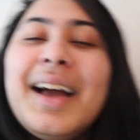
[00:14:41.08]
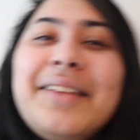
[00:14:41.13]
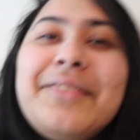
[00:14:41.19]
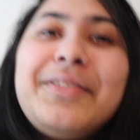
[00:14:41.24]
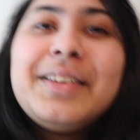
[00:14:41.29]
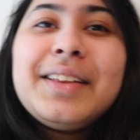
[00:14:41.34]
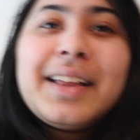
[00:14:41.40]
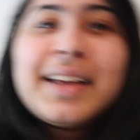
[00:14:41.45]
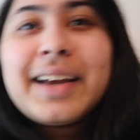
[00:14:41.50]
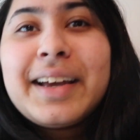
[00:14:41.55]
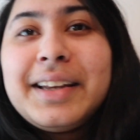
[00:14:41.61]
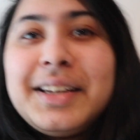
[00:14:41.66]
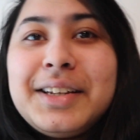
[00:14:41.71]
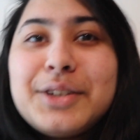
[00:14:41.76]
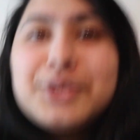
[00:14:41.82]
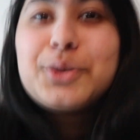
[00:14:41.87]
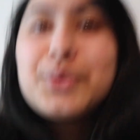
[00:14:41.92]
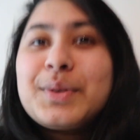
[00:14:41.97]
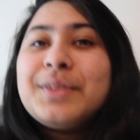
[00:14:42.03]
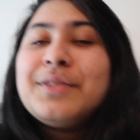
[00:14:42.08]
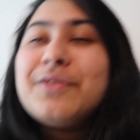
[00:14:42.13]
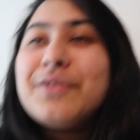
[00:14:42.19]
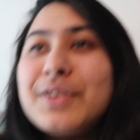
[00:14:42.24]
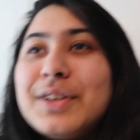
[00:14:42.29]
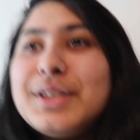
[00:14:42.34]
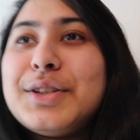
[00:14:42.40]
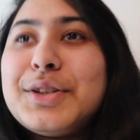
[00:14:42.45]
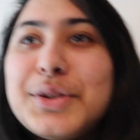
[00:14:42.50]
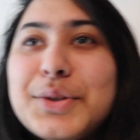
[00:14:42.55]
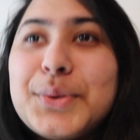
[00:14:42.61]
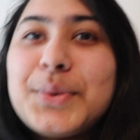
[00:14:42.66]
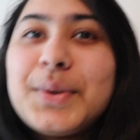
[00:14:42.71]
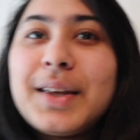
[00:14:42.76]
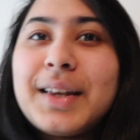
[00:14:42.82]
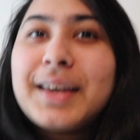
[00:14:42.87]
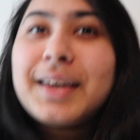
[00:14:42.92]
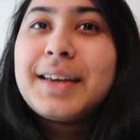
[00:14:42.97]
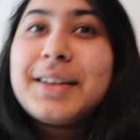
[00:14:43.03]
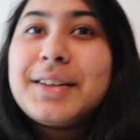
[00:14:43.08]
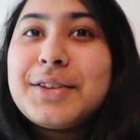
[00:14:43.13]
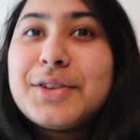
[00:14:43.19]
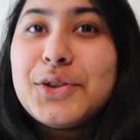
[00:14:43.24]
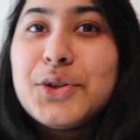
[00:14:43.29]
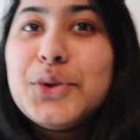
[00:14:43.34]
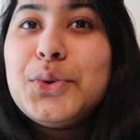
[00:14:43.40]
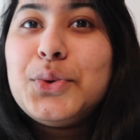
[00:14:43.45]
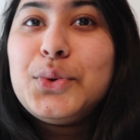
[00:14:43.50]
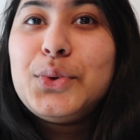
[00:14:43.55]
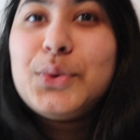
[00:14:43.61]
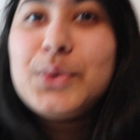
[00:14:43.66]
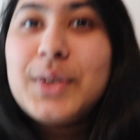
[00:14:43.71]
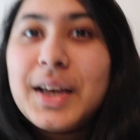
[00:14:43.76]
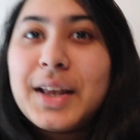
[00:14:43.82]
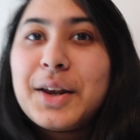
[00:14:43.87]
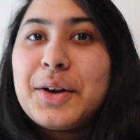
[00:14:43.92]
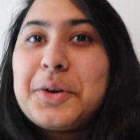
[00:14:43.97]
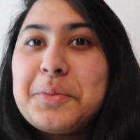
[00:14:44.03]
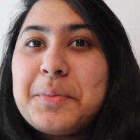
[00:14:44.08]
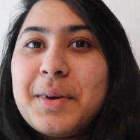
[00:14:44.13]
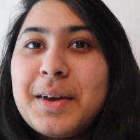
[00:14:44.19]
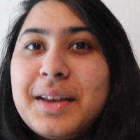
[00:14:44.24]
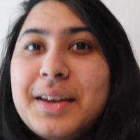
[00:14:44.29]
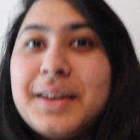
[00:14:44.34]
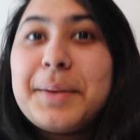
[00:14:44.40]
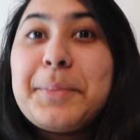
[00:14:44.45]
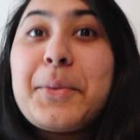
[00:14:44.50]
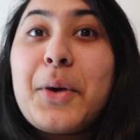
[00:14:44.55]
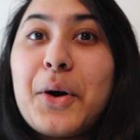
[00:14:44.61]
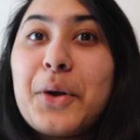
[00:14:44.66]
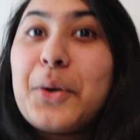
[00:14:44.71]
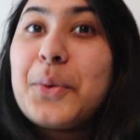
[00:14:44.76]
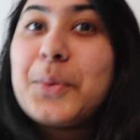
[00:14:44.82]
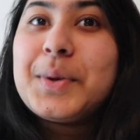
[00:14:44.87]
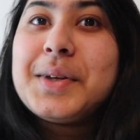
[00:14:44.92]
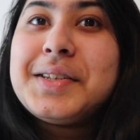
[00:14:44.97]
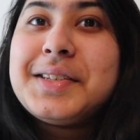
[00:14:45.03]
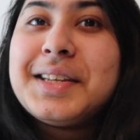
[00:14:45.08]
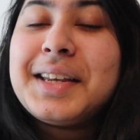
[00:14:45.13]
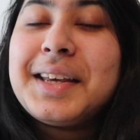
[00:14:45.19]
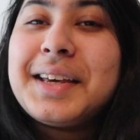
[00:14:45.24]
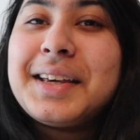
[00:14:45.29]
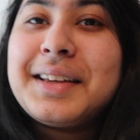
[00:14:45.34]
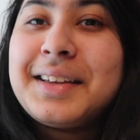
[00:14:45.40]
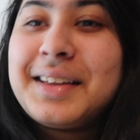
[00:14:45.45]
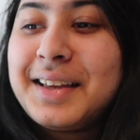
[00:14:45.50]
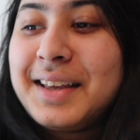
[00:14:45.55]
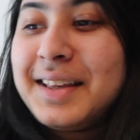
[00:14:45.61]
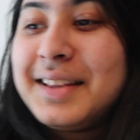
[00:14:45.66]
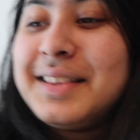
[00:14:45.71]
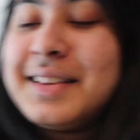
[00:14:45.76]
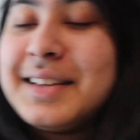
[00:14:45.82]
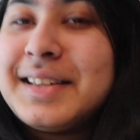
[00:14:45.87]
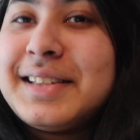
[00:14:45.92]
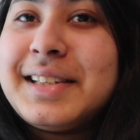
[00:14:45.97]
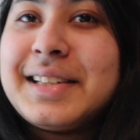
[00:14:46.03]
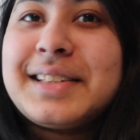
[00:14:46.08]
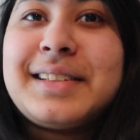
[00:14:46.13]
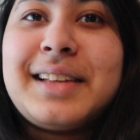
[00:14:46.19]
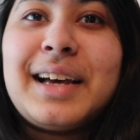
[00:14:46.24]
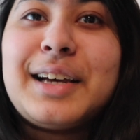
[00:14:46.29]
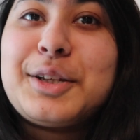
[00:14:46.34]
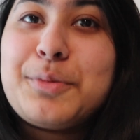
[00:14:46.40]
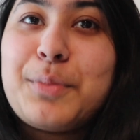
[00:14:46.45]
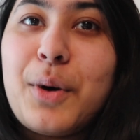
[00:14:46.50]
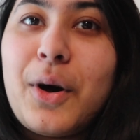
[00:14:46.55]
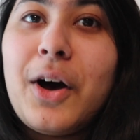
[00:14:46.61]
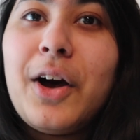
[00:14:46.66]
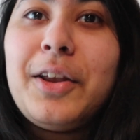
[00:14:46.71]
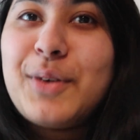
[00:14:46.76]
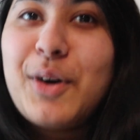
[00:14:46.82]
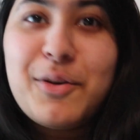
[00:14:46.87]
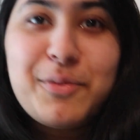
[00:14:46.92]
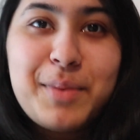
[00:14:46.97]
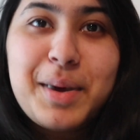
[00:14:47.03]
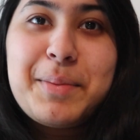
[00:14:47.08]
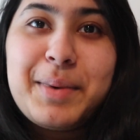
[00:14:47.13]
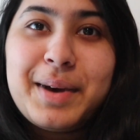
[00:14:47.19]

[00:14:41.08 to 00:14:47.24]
I feel like I need to convince you that I do get out of bed and I'm not always sitting in this exact spot of my